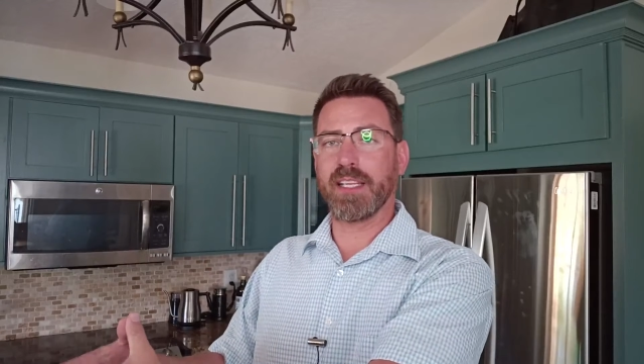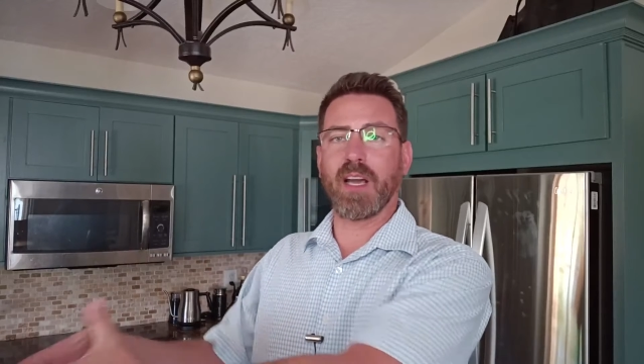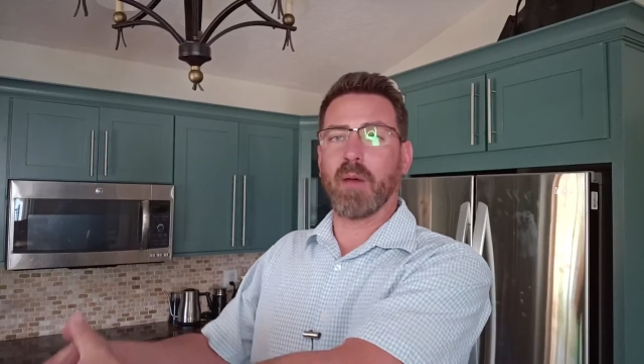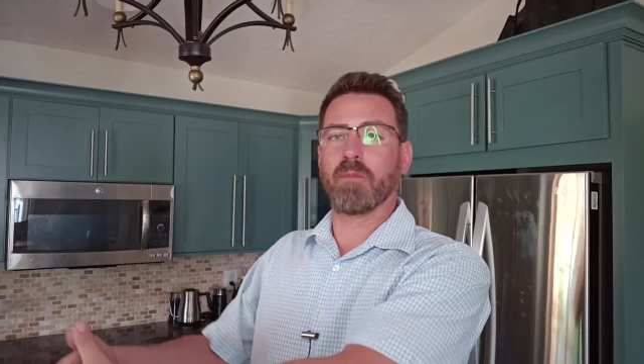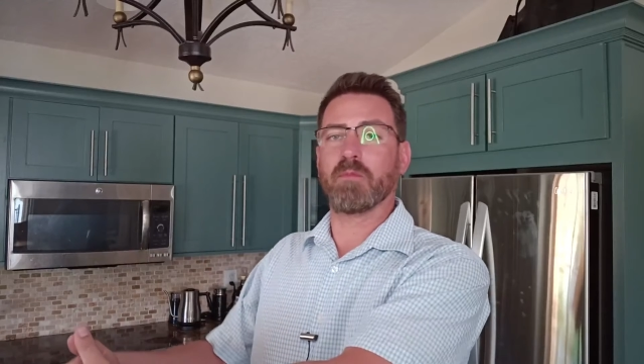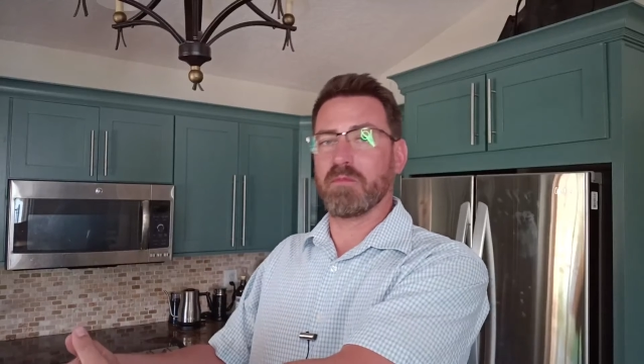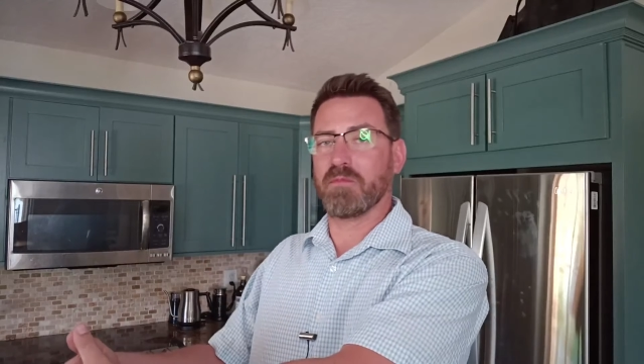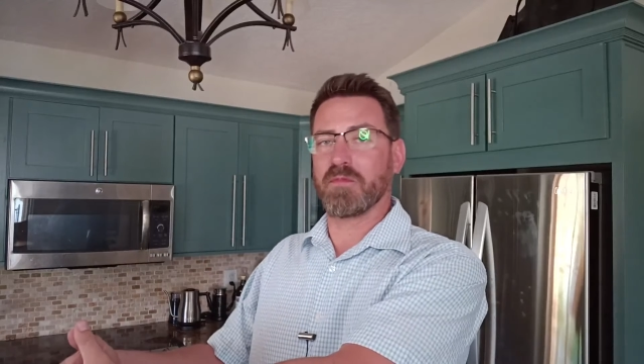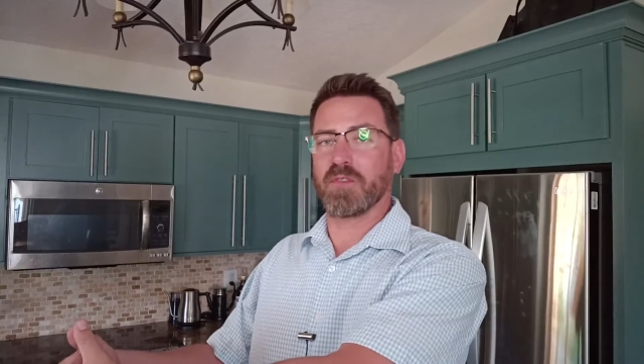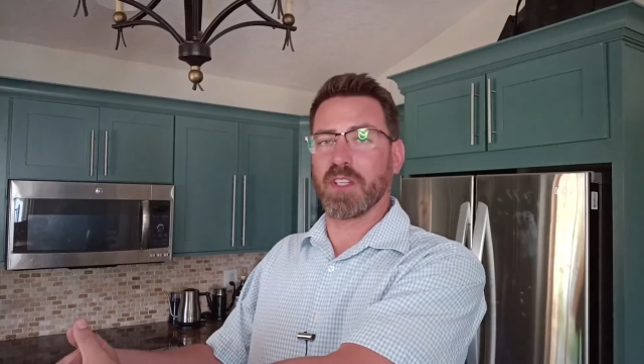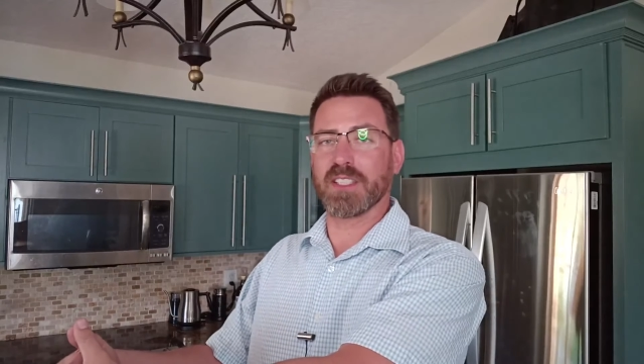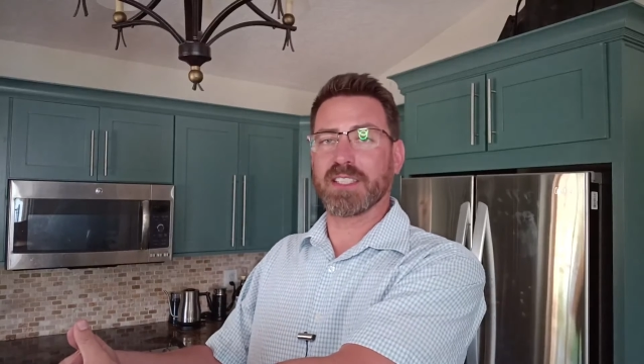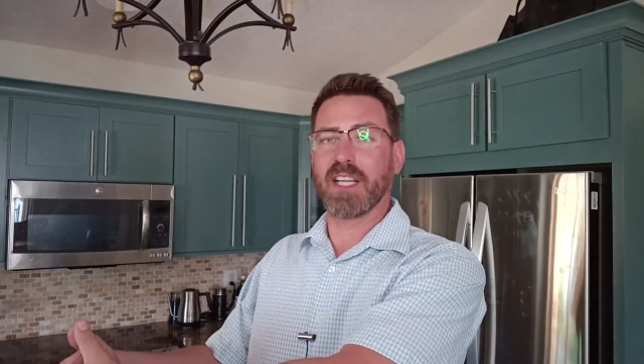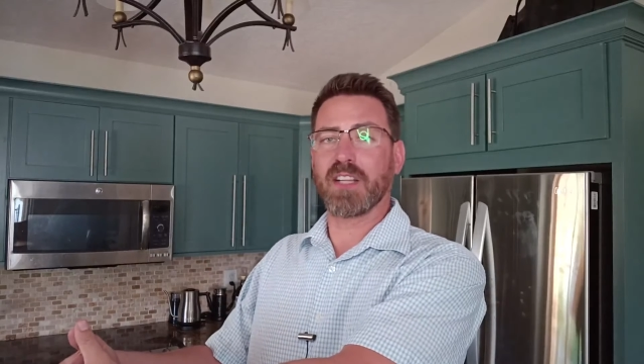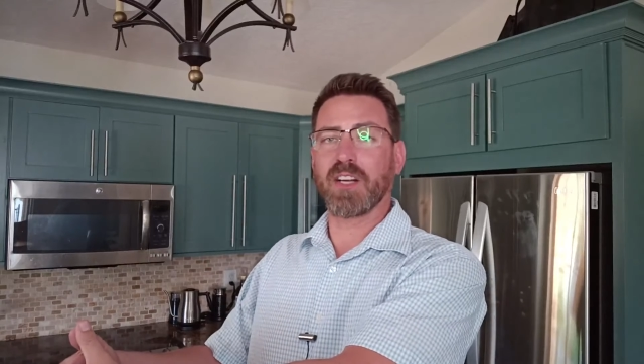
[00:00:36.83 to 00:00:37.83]
up for
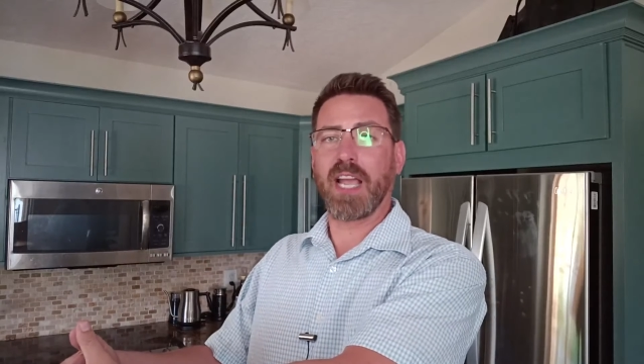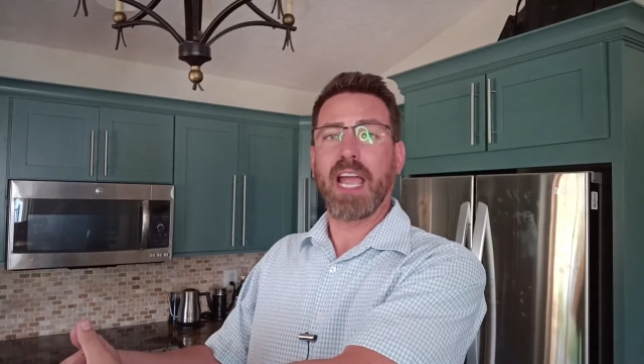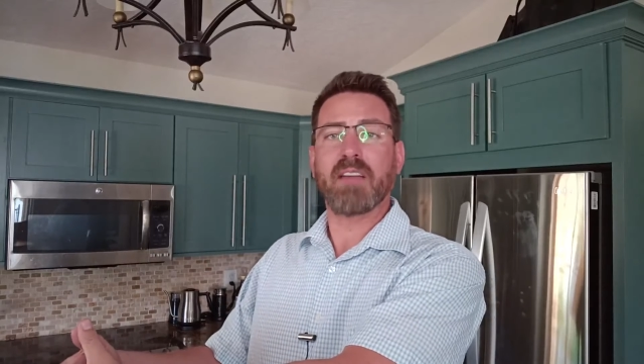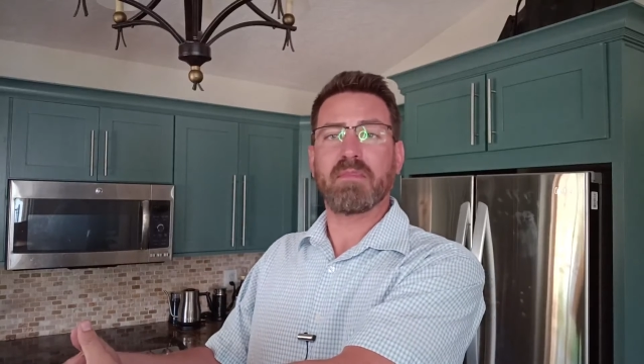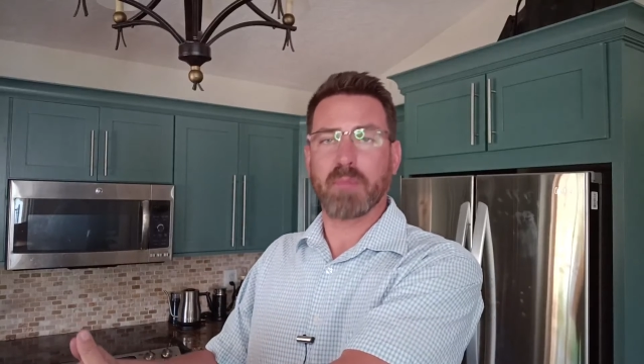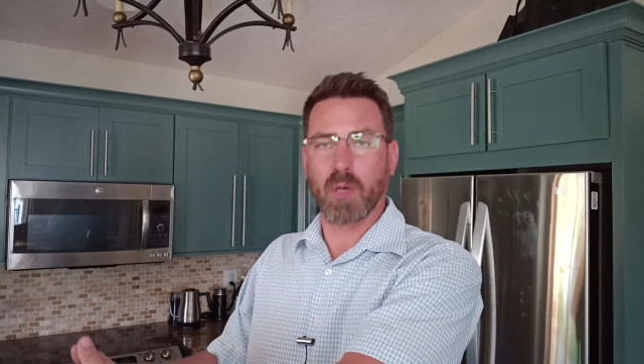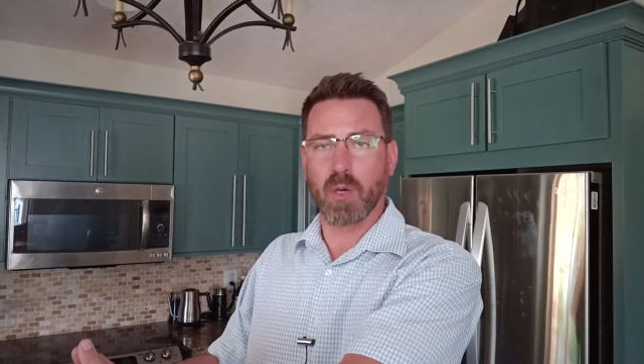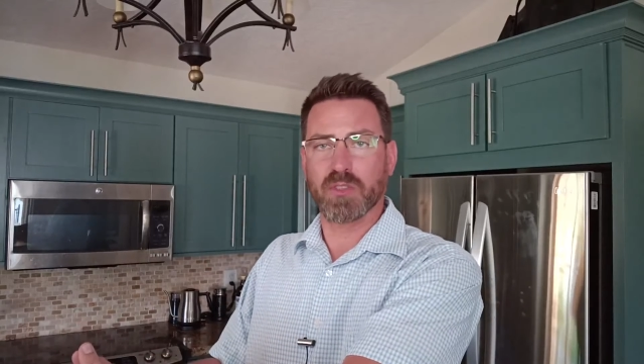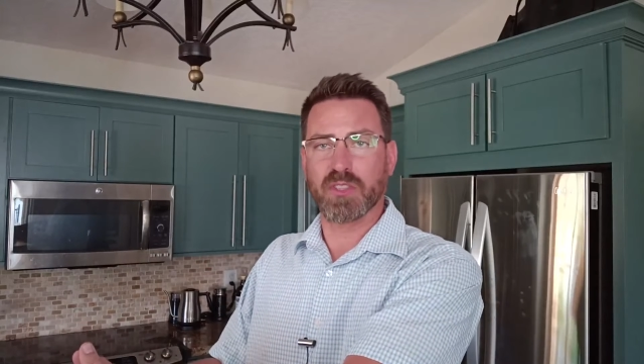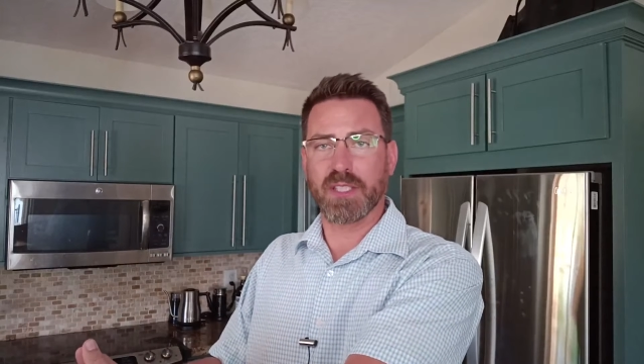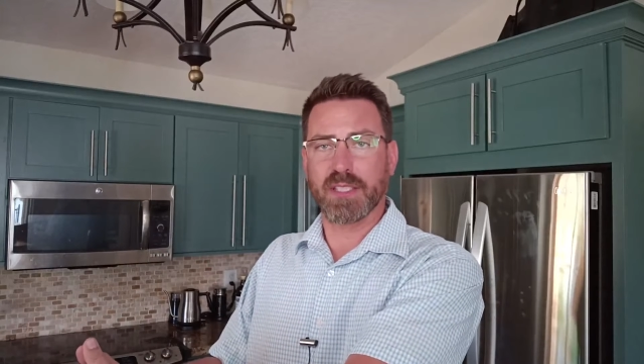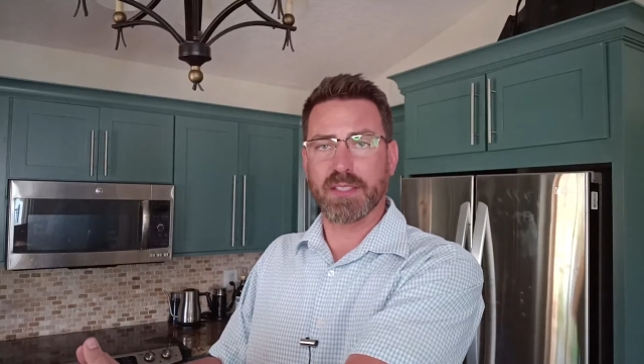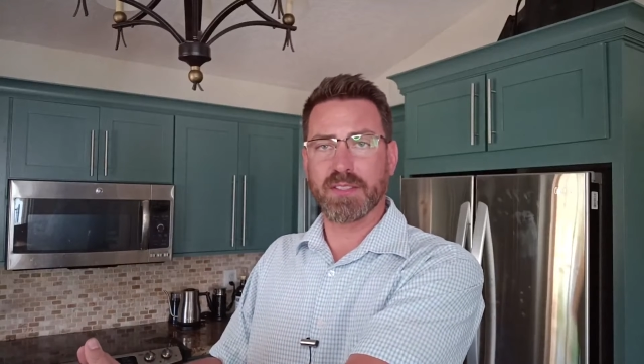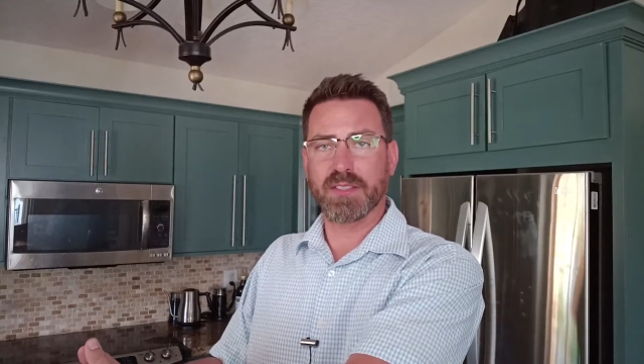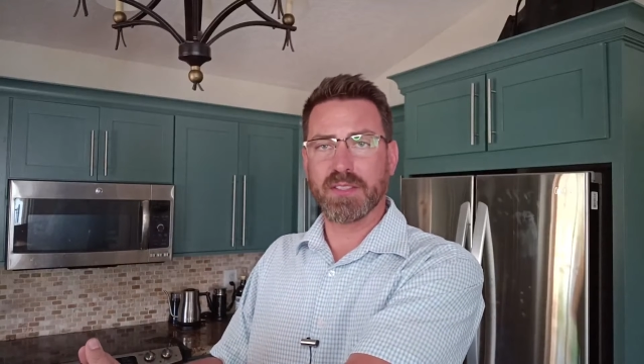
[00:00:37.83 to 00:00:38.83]
the seller to have
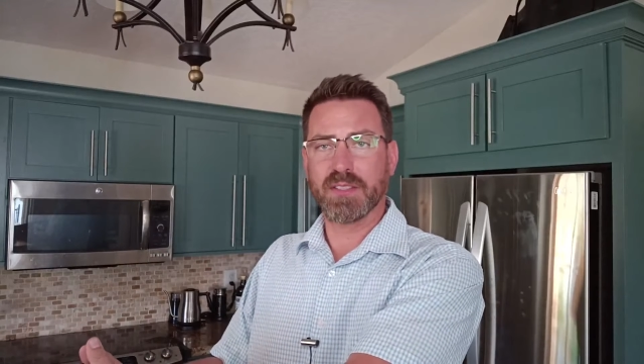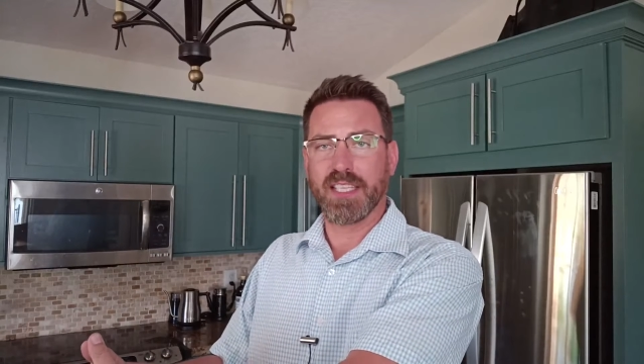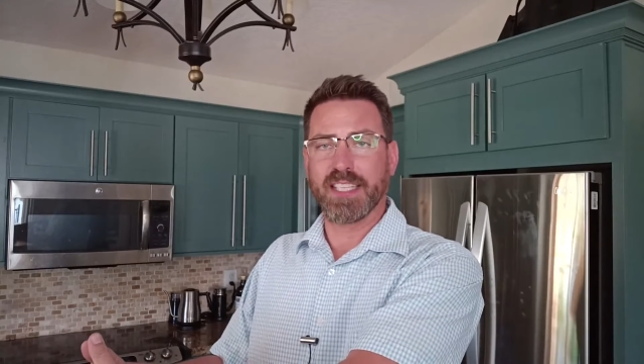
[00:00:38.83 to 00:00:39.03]
proceeds?